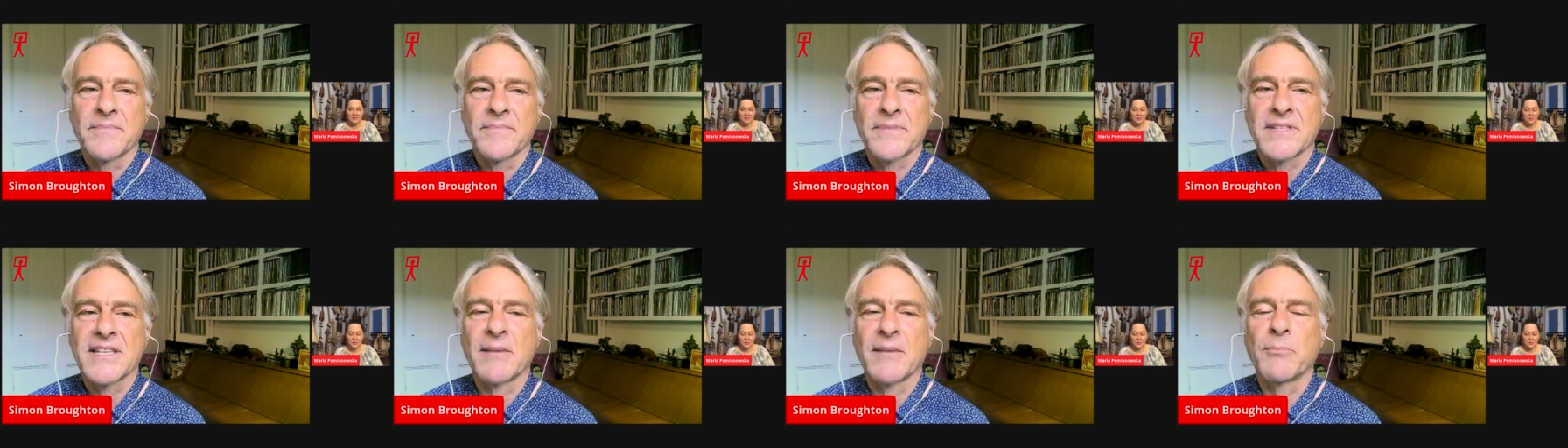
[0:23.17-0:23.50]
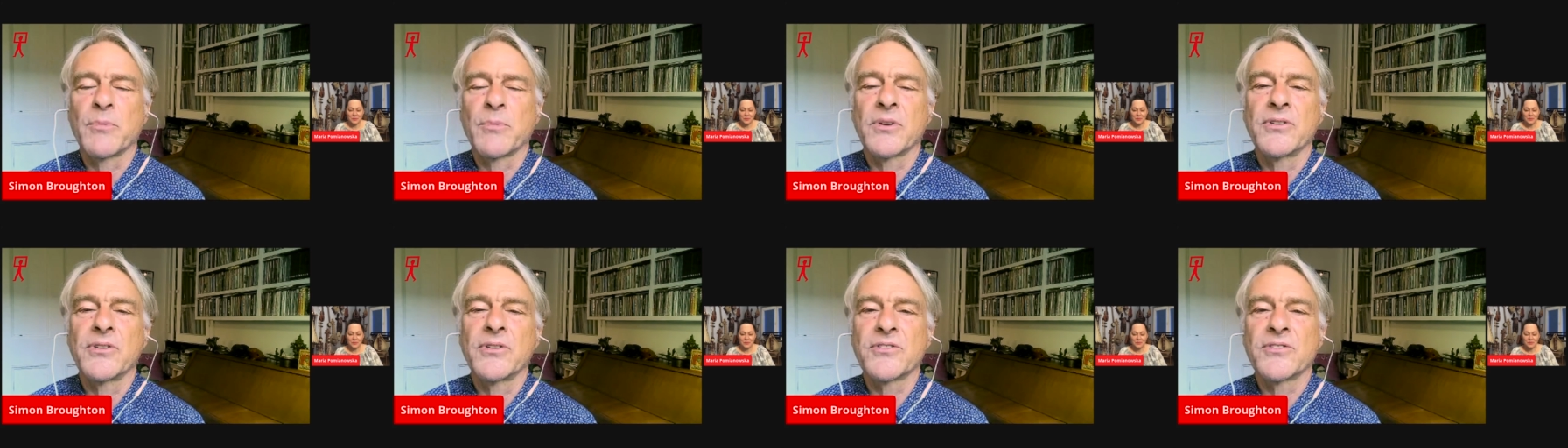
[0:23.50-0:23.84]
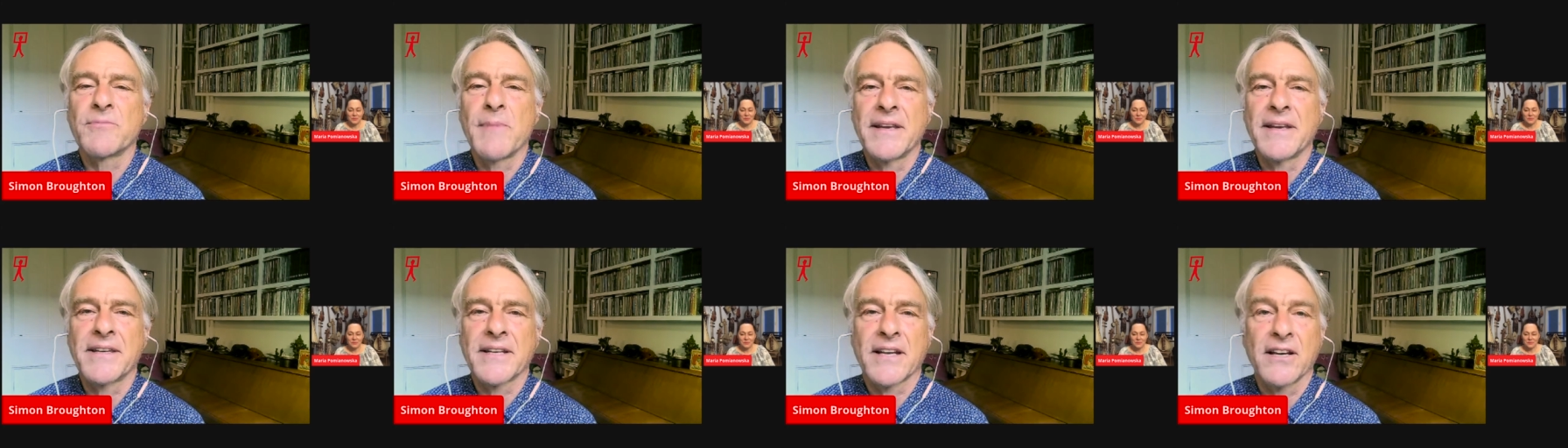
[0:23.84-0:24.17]
someone who's
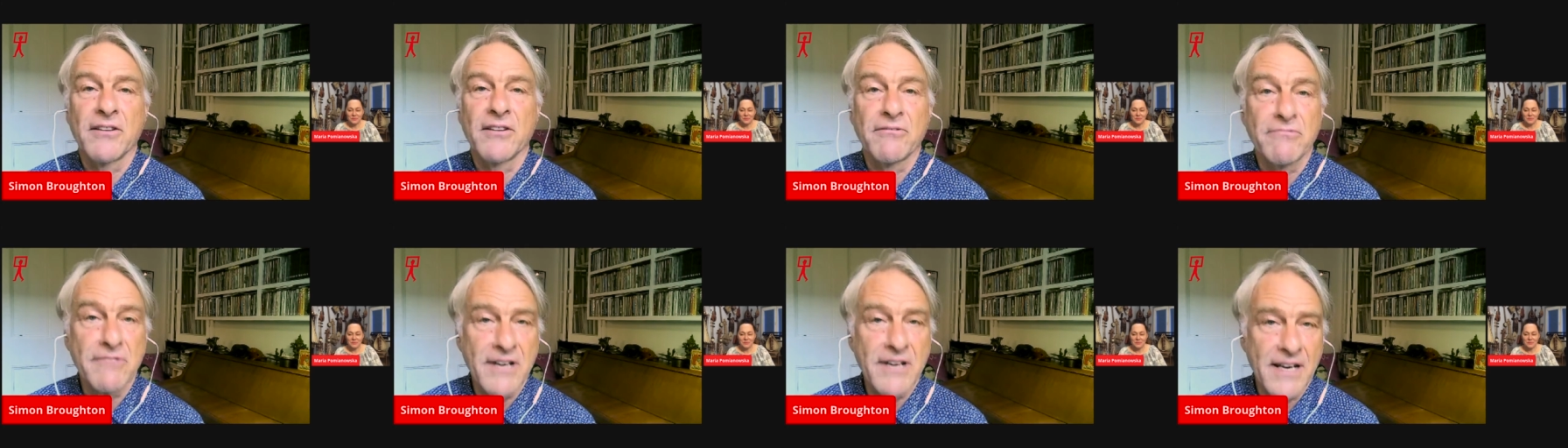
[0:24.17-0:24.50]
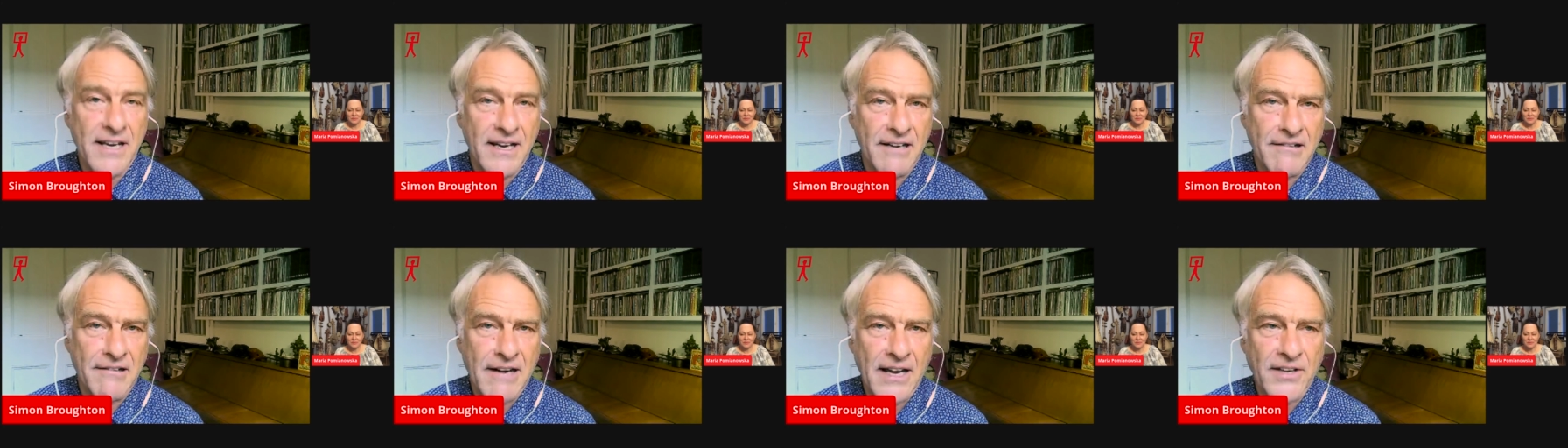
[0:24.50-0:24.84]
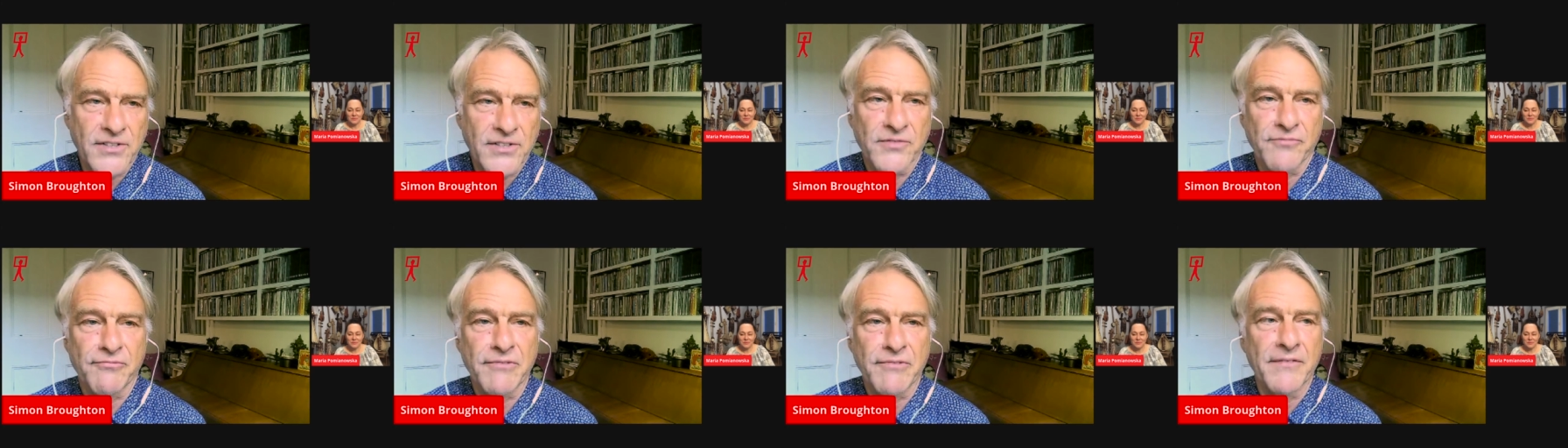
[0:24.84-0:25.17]
made a career
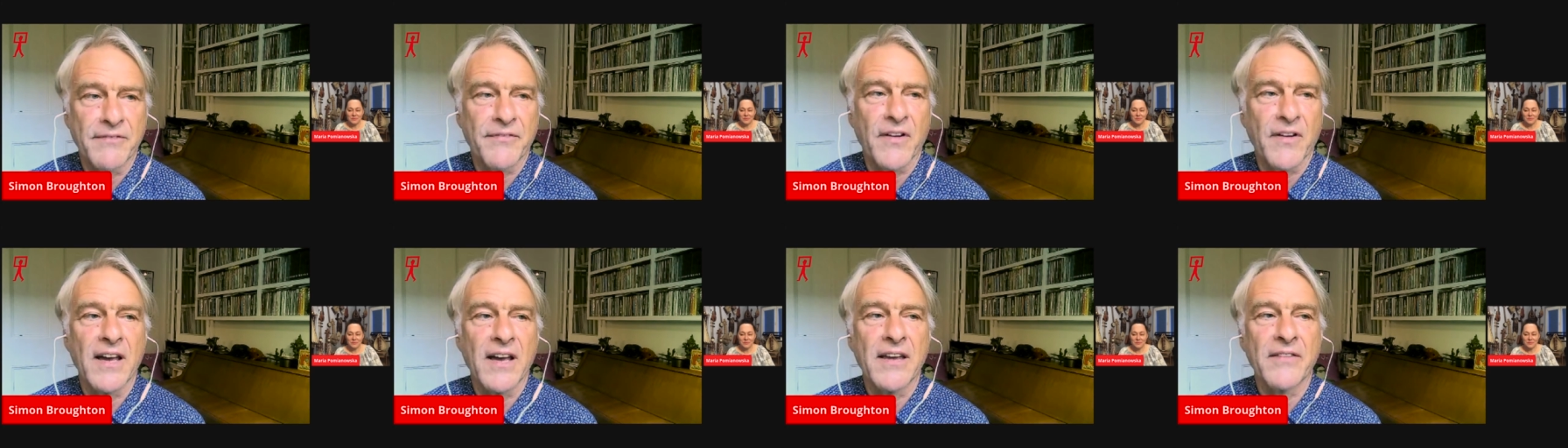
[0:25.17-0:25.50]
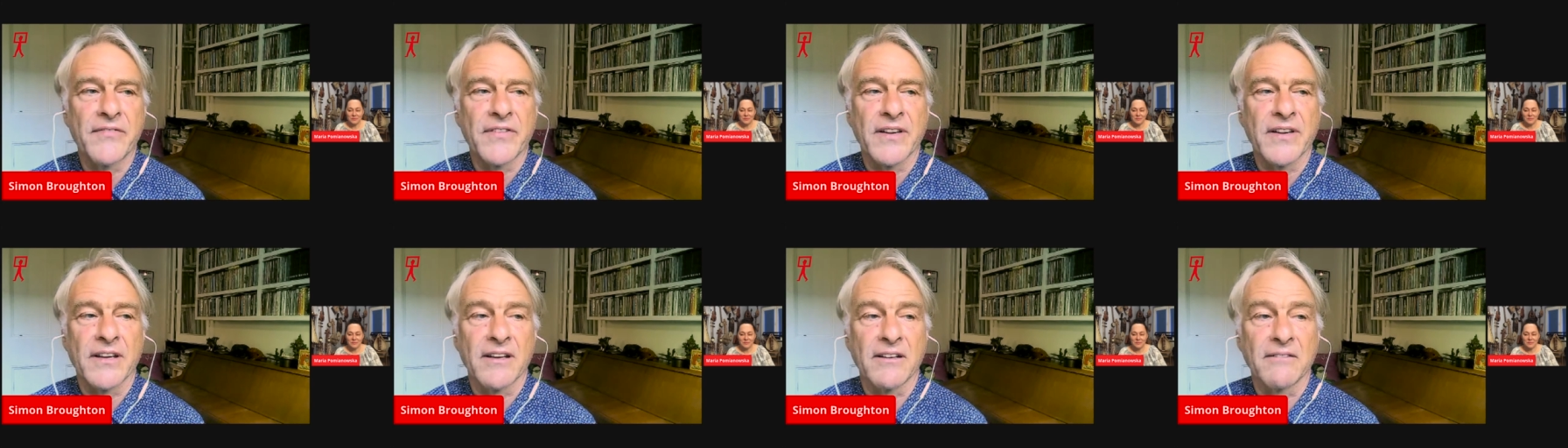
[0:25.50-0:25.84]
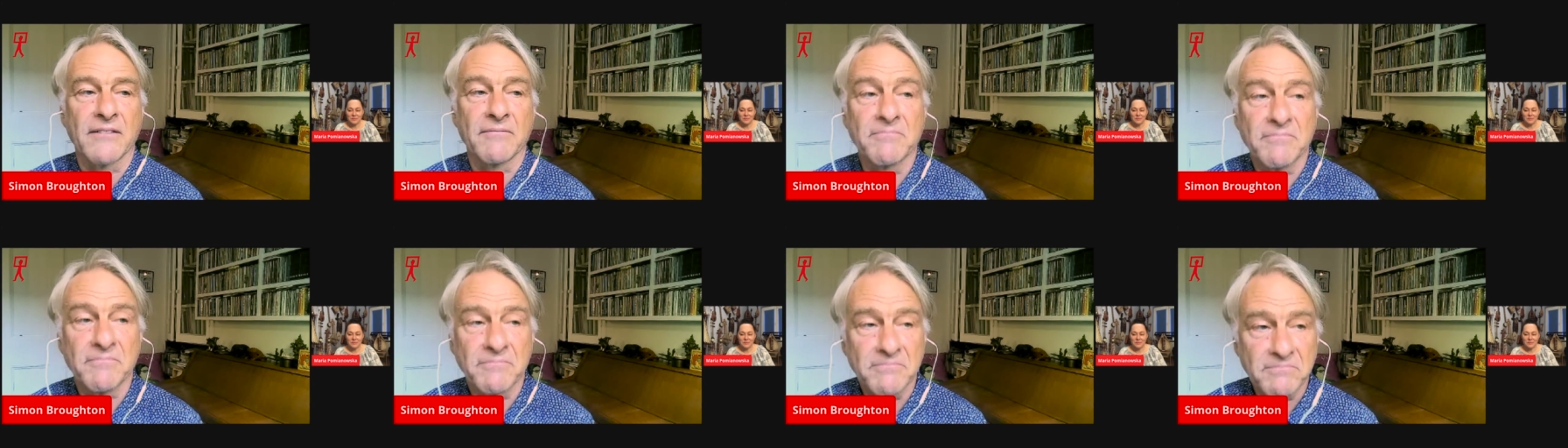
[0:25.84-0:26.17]
out of
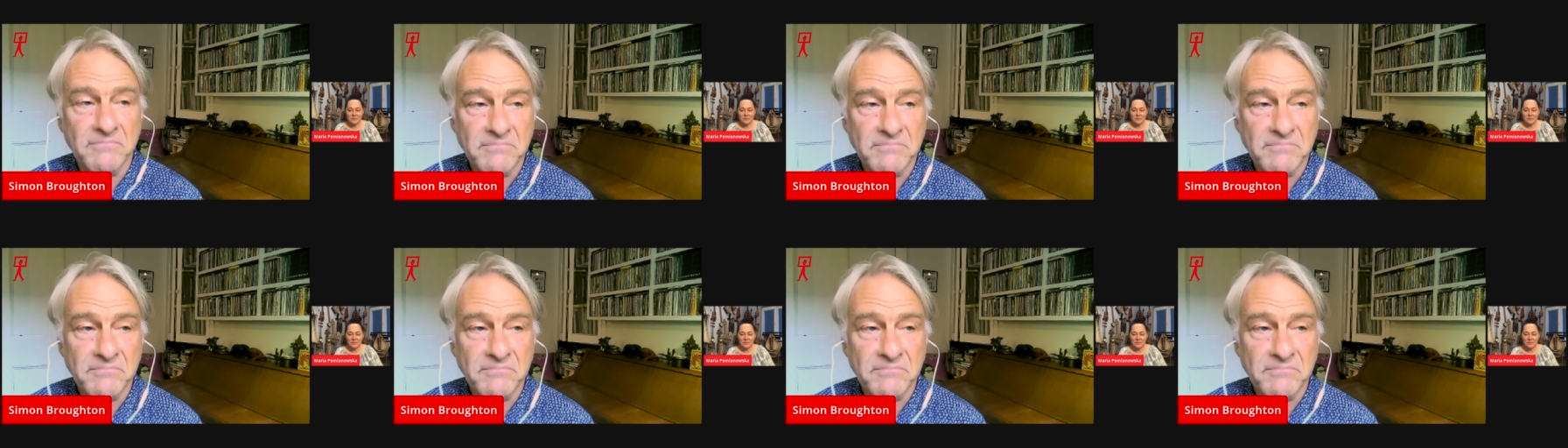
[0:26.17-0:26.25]
reviving